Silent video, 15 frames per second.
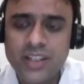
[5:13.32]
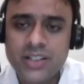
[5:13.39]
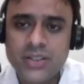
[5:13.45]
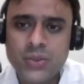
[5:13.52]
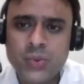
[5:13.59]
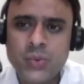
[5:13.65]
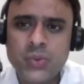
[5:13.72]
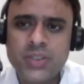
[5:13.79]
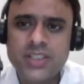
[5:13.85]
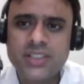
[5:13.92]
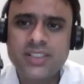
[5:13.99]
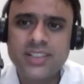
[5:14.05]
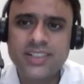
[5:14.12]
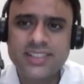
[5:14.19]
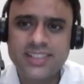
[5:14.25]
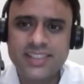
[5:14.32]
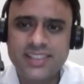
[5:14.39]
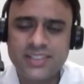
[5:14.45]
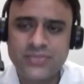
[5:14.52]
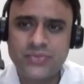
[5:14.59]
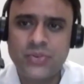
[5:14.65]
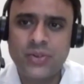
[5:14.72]
to just
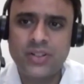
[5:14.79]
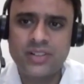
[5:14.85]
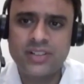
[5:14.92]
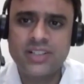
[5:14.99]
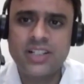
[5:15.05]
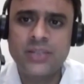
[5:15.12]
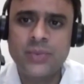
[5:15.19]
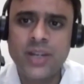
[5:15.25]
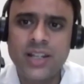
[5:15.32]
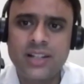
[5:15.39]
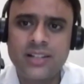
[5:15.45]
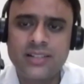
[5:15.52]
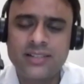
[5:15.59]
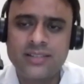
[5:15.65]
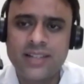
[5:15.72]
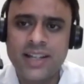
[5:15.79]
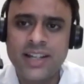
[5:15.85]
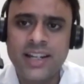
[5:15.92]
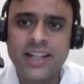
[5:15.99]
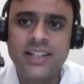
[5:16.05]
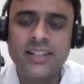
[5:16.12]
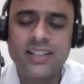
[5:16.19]
assist for a little while an
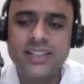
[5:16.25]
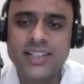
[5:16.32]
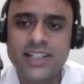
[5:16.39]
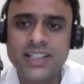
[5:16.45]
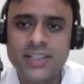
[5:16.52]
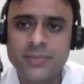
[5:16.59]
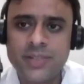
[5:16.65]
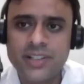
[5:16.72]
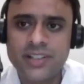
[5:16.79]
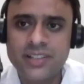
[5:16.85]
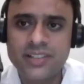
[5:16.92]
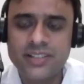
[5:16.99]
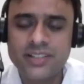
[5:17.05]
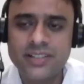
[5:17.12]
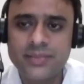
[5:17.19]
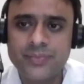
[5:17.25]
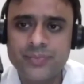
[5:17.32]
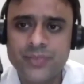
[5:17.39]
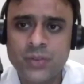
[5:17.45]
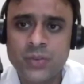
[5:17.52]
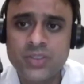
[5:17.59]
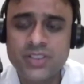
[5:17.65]
elderly gentleman
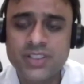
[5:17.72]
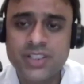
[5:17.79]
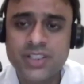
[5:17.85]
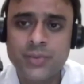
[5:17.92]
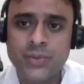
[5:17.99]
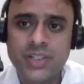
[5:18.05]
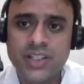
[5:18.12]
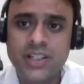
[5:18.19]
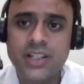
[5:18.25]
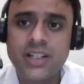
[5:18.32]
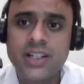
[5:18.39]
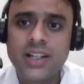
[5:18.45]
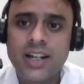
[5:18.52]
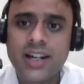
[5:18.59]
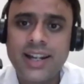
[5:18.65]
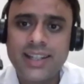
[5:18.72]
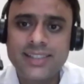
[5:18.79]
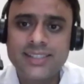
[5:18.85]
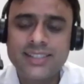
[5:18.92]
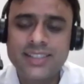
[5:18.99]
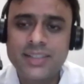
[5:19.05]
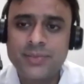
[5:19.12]
who was distributing
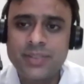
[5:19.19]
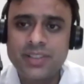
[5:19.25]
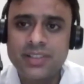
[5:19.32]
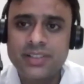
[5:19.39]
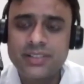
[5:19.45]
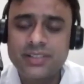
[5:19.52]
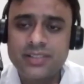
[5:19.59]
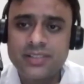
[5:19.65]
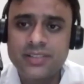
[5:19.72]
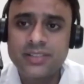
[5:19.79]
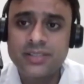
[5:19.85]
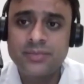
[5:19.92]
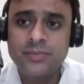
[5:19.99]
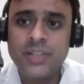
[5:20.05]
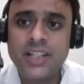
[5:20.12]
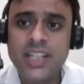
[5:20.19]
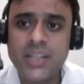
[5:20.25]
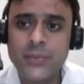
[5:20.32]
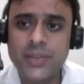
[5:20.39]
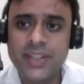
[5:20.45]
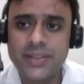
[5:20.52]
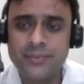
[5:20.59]
ice cream in the
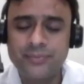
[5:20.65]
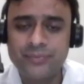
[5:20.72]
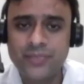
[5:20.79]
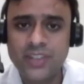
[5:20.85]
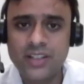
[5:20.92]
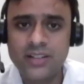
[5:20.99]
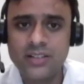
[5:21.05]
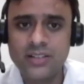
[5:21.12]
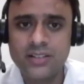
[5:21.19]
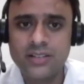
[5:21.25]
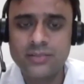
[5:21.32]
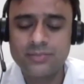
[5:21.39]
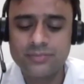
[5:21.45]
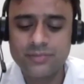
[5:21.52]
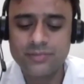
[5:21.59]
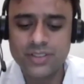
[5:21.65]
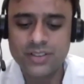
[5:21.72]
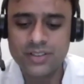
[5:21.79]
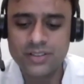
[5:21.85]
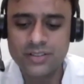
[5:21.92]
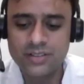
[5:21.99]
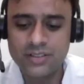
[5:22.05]
Milky Way.
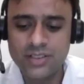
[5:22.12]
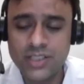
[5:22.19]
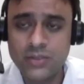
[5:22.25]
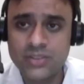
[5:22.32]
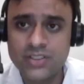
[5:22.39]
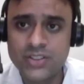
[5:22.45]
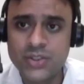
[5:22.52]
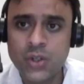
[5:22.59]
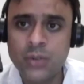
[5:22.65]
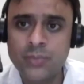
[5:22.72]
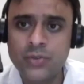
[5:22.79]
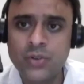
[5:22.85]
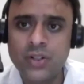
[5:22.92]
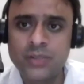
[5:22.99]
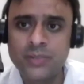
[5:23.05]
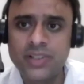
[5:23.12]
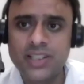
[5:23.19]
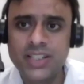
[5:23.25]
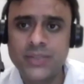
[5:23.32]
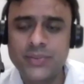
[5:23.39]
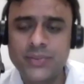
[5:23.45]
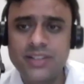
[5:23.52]
There was a shop called
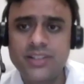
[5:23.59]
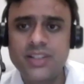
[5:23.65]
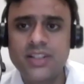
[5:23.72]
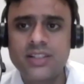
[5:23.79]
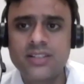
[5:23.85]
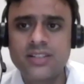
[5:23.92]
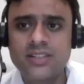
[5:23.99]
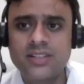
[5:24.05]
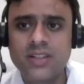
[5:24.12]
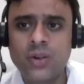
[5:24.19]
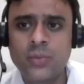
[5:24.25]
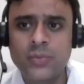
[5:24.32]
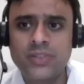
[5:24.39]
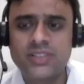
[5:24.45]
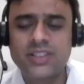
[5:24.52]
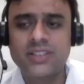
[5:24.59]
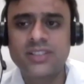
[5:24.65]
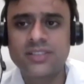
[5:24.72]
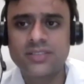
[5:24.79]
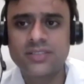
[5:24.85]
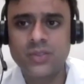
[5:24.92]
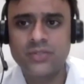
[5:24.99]
Milky Way just opposite
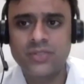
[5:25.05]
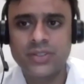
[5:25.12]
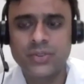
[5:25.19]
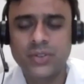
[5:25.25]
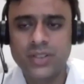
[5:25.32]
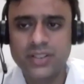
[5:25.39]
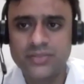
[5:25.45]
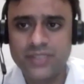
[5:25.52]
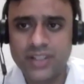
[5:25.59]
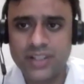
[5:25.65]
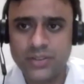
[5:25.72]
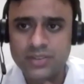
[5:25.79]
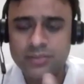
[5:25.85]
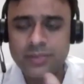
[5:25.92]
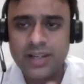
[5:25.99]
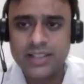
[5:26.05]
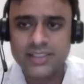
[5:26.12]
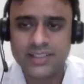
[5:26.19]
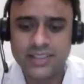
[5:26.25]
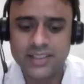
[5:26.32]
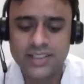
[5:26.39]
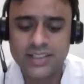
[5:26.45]
the Kulwant Hall, in fact, on the
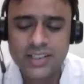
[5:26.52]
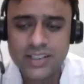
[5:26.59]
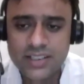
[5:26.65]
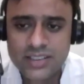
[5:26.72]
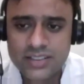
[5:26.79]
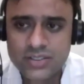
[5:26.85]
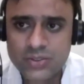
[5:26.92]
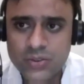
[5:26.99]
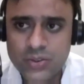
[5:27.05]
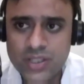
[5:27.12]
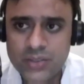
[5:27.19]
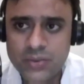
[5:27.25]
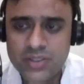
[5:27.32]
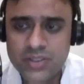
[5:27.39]
backside. So he